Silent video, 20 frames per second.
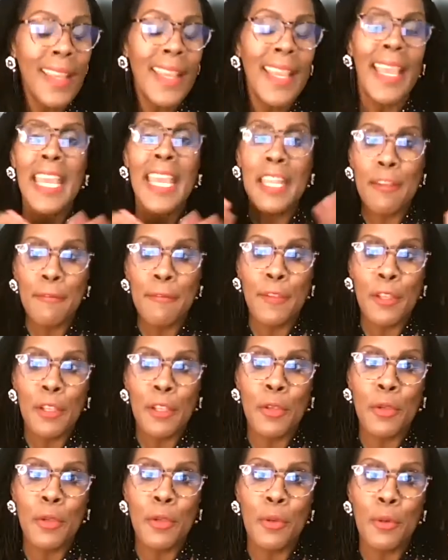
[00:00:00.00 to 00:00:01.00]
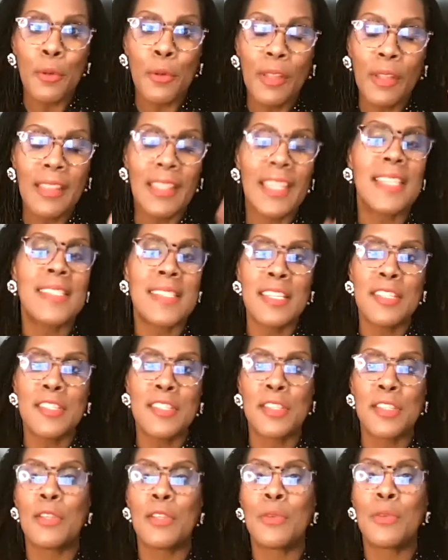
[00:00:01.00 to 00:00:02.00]
And if you listen
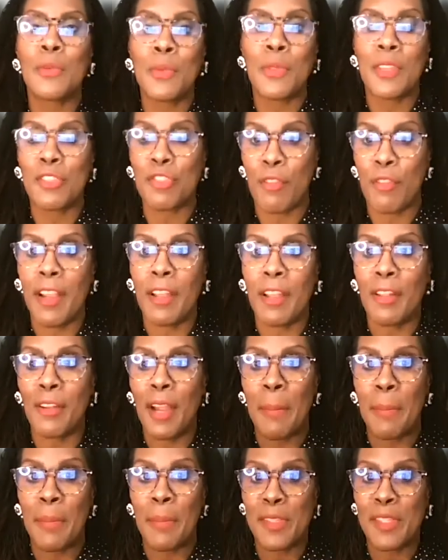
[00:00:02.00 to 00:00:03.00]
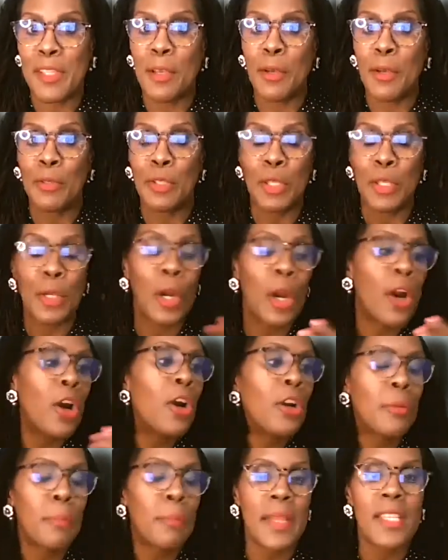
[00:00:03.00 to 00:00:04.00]
to the trailer episode, you
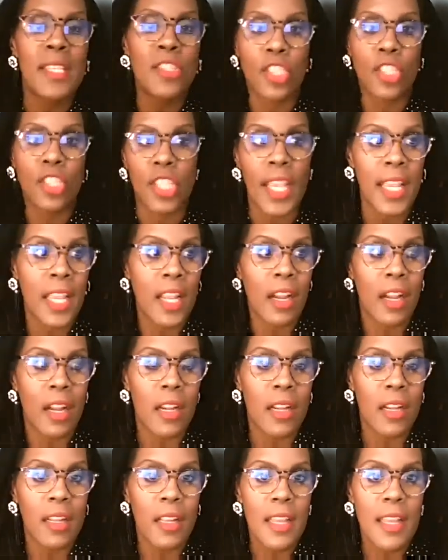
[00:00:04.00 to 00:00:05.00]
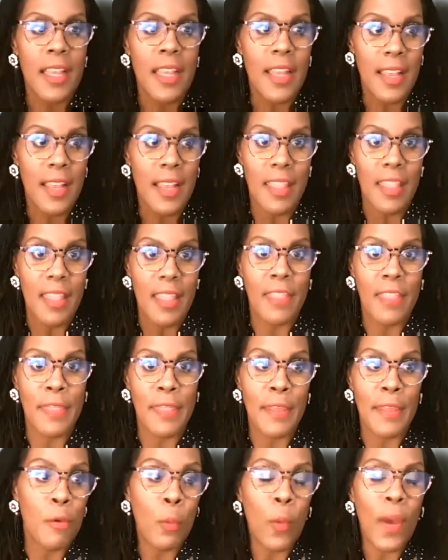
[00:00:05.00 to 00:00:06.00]
heard me share
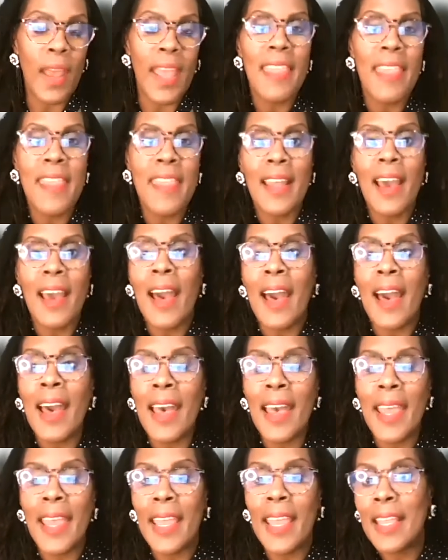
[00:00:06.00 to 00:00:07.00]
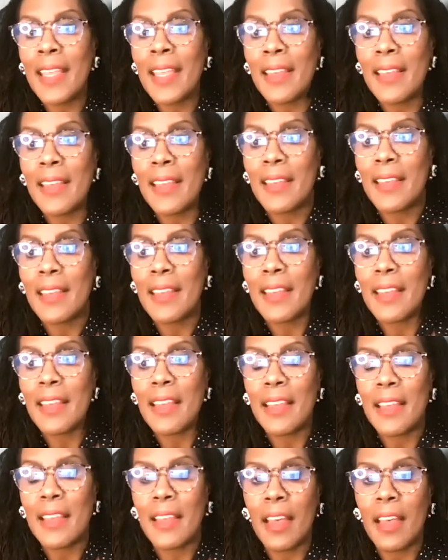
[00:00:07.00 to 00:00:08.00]
the way that I
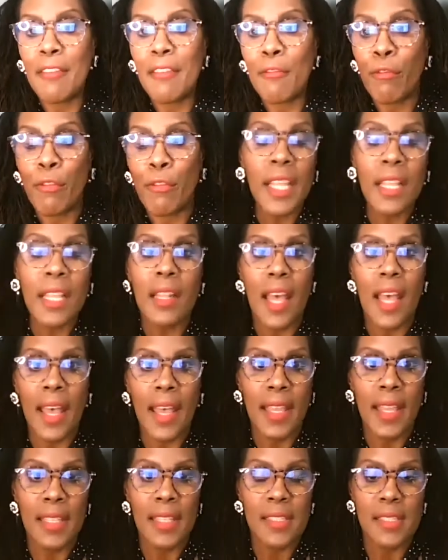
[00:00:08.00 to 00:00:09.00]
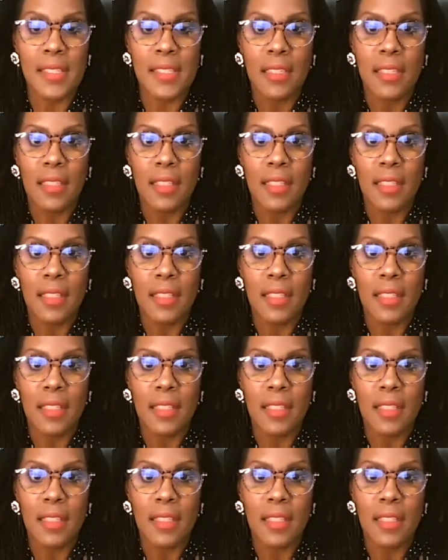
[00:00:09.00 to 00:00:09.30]
realized